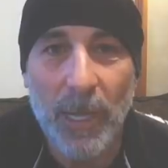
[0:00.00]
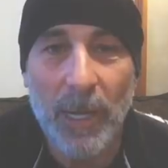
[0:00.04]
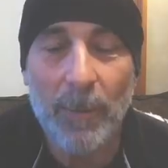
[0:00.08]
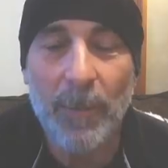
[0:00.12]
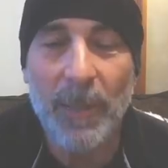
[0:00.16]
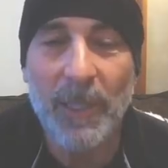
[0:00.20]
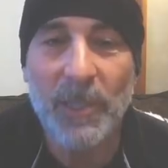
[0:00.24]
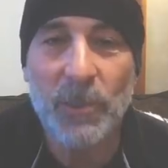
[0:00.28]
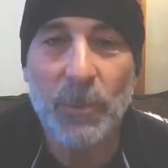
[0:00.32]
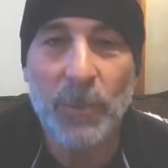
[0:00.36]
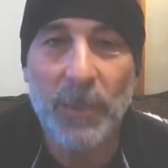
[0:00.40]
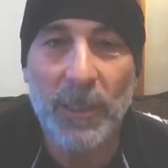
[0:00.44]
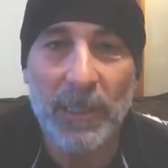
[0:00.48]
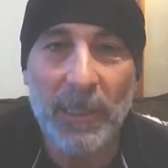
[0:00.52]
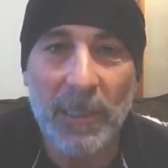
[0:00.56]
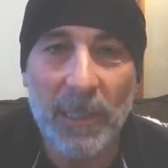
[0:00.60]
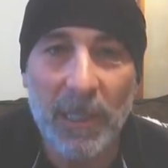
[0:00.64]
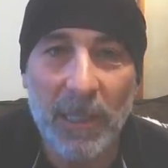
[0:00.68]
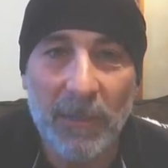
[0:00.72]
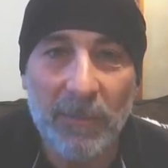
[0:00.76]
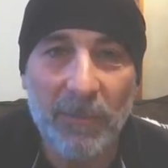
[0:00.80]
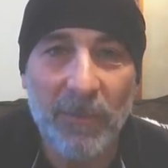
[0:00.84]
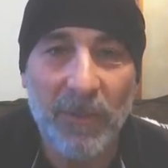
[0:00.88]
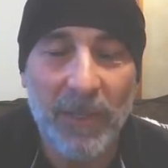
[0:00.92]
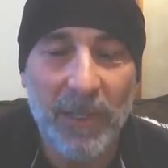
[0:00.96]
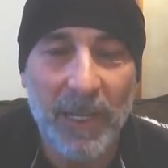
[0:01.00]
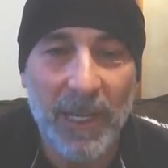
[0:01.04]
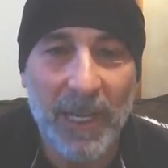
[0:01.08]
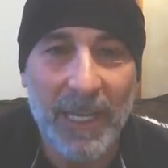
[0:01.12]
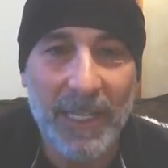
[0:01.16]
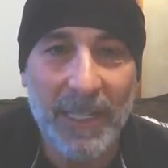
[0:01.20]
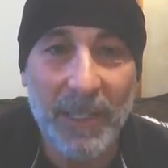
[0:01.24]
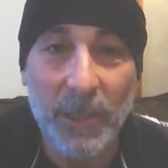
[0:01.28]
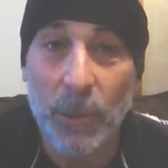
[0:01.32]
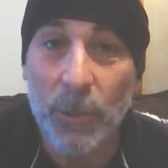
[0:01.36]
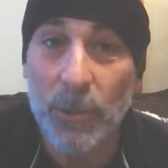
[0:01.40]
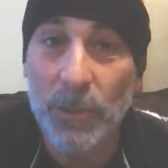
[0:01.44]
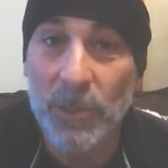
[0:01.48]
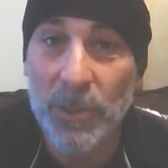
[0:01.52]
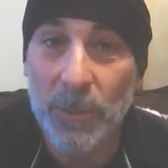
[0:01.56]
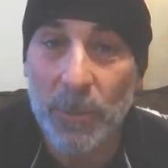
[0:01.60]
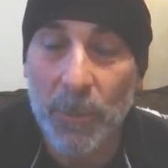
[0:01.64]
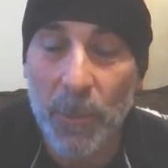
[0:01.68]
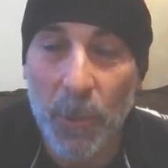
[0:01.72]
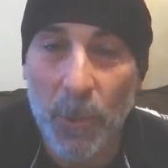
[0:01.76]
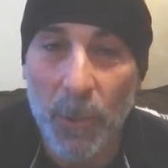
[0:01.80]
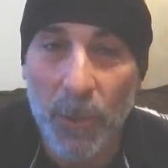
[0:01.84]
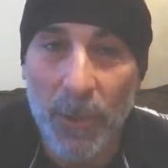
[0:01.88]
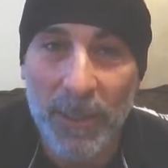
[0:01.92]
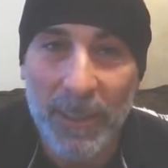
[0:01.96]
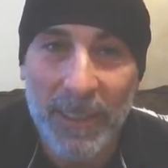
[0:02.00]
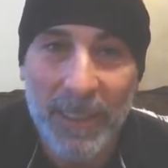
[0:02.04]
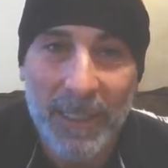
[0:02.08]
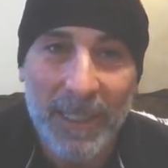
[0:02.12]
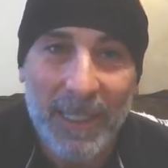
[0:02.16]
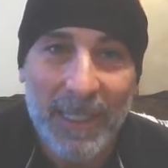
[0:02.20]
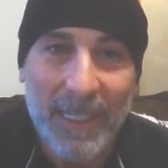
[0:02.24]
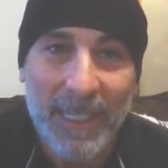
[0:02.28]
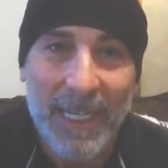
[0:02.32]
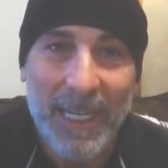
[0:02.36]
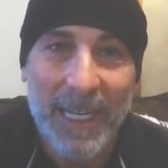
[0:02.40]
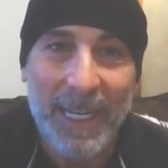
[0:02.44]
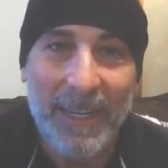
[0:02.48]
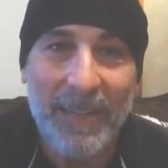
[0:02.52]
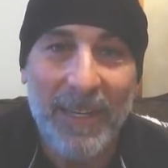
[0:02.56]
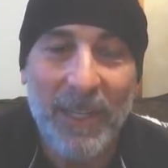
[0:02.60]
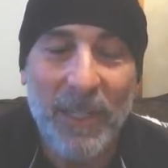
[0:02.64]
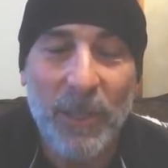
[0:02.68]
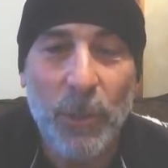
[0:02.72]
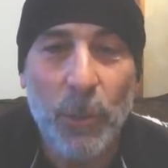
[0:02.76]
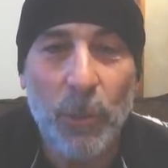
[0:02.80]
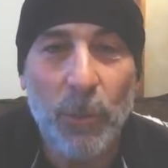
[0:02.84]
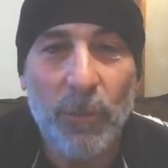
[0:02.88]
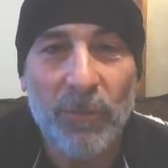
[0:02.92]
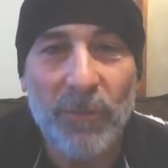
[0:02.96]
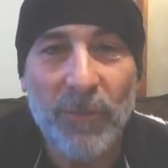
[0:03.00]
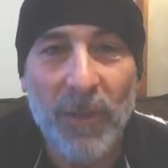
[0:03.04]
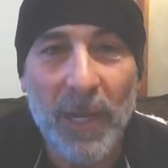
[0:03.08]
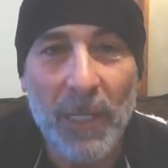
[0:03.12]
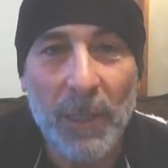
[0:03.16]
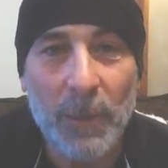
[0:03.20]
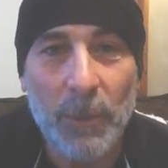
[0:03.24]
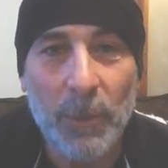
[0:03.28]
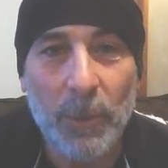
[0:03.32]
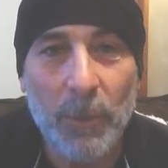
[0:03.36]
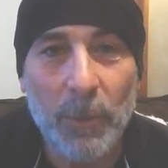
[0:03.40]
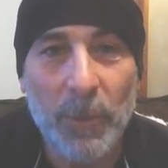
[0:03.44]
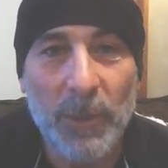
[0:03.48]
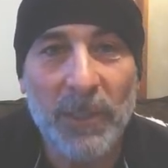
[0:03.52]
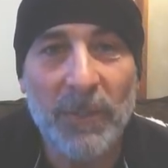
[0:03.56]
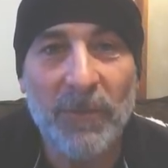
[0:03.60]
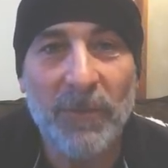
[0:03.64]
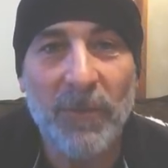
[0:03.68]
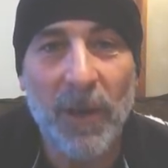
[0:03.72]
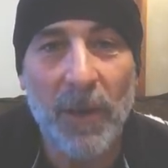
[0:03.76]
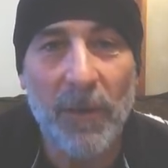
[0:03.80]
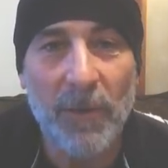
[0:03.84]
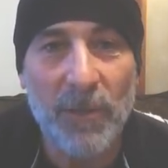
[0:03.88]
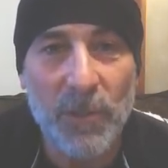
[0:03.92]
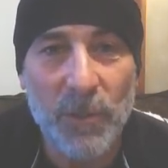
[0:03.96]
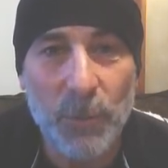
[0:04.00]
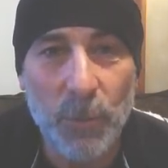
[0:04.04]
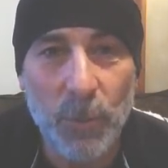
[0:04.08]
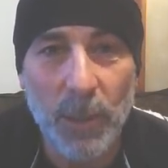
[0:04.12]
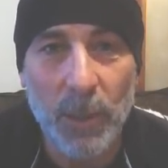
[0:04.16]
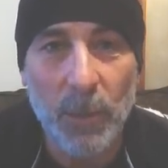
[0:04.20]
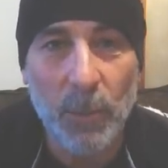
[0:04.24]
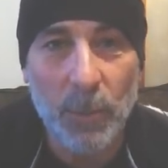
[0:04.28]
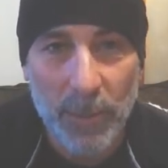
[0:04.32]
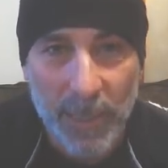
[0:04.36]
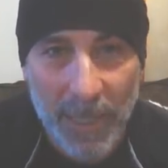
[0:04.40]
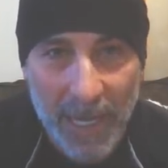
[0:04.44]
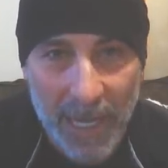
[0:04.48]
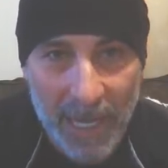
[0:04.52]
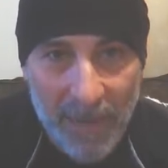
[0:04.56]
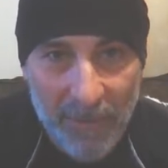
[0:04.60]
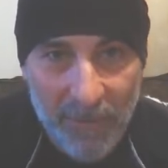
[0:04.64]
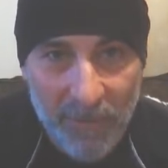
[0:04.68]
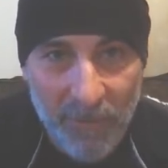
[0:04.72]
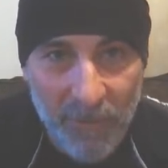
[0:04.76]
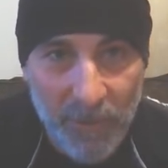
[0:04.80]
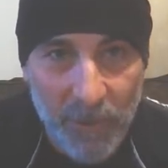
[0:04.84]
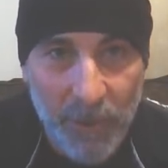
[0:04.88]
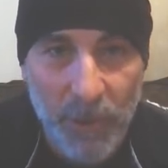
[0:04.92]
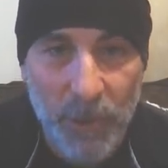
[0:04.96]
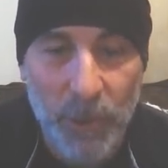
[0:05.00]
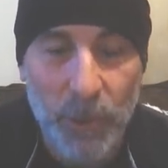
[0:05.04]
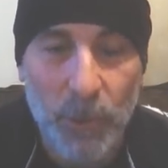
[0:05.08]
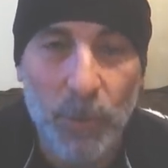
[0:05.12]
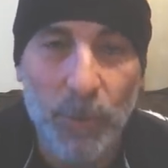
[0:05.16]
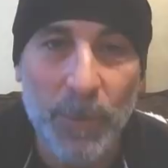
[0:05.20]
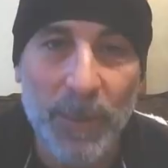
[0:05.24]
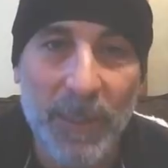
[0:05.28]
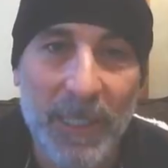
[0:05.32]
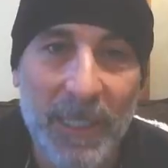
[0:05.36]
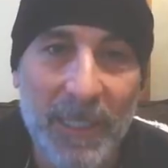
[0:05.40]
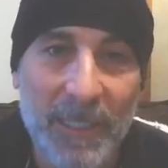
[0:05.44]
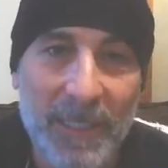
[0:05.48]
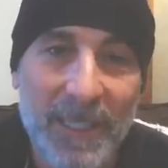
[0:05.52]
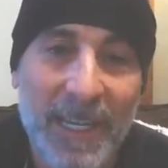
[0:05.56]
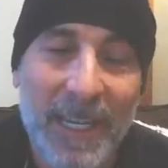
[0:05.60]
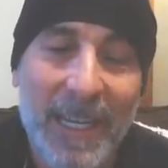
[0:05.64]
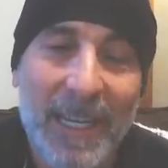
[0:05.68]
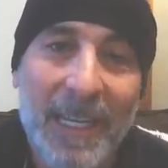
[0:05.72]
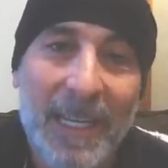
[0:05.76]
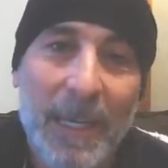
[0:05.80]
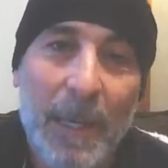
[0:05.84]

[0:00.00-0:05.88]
how much we love your support and that you are following what the Father's will would have for you, because